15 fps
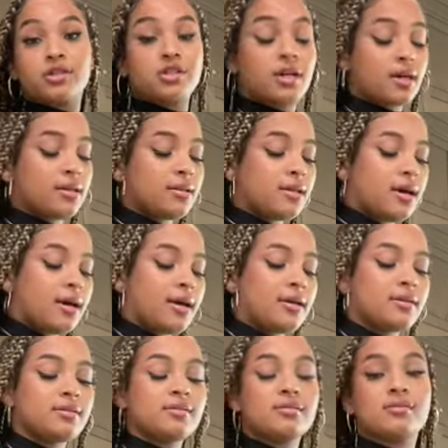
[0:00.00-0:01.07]
chicken
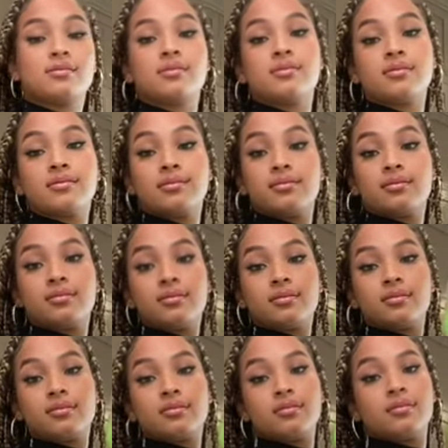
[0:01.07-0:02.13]
thighs.
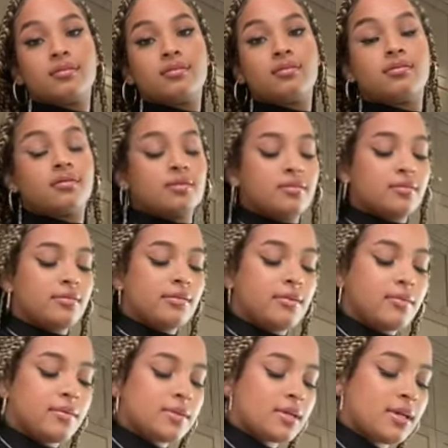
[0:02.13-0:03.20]

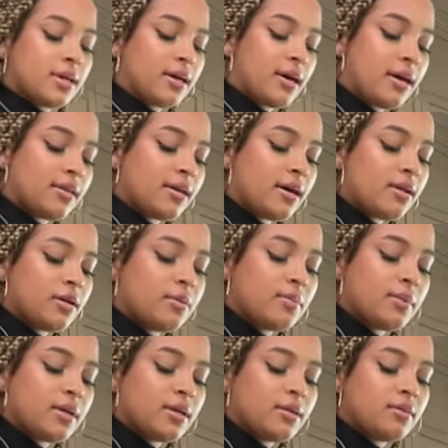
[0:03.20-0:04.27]
I'm just gonna cut that
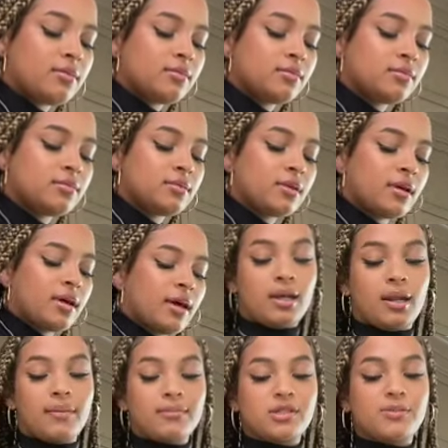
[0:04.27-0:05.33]
open. And
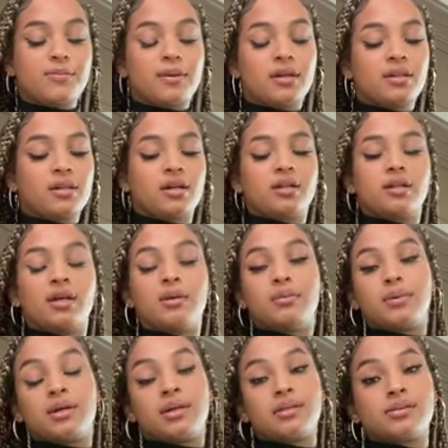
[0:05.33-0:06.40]
I'm just putting the clean
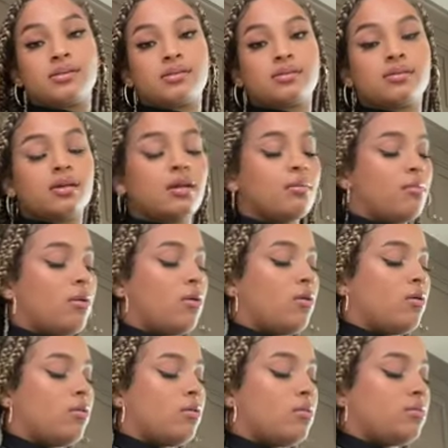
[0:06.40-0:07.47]
ones in a
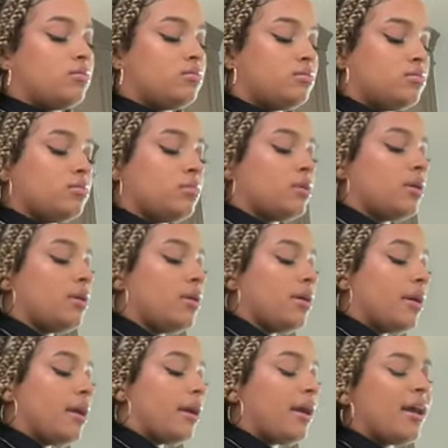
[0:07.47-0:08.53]
bowl.
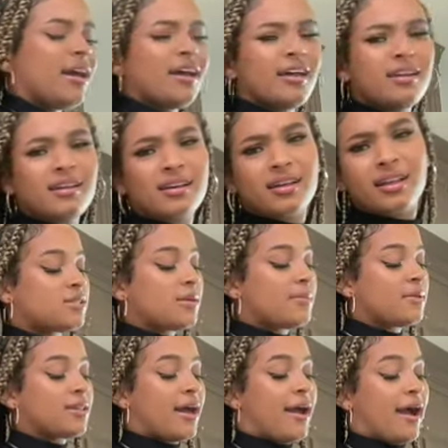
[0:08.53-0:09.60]
And
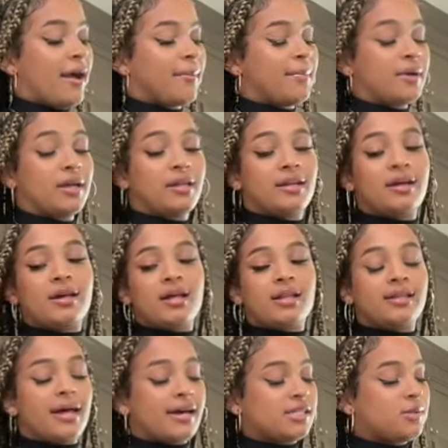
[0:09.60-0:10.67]
something that happened,
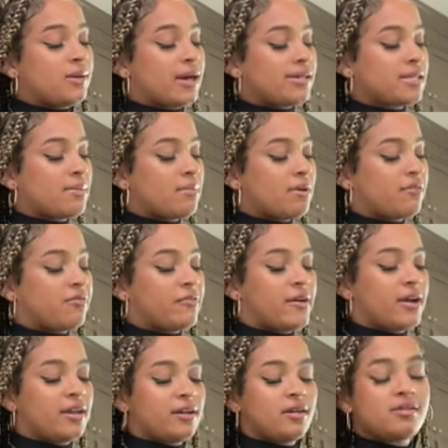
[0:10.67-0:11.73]
last week I was at my
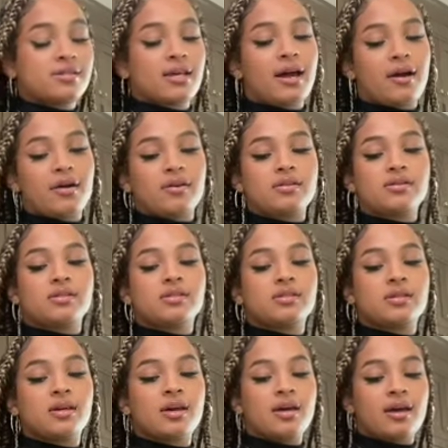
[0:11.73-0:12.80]
friend's
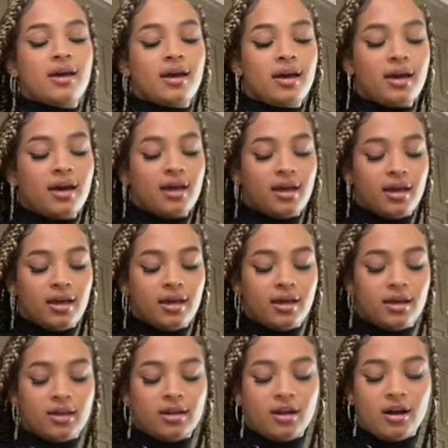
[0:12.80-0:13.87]
house
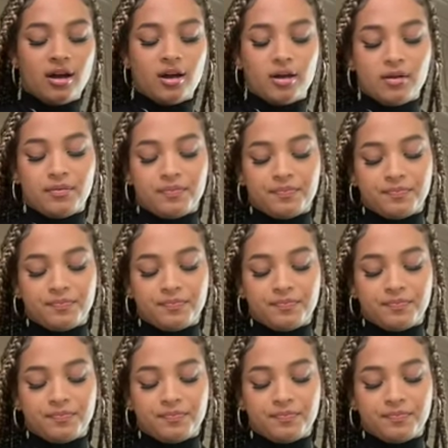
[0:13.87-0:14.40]
and um,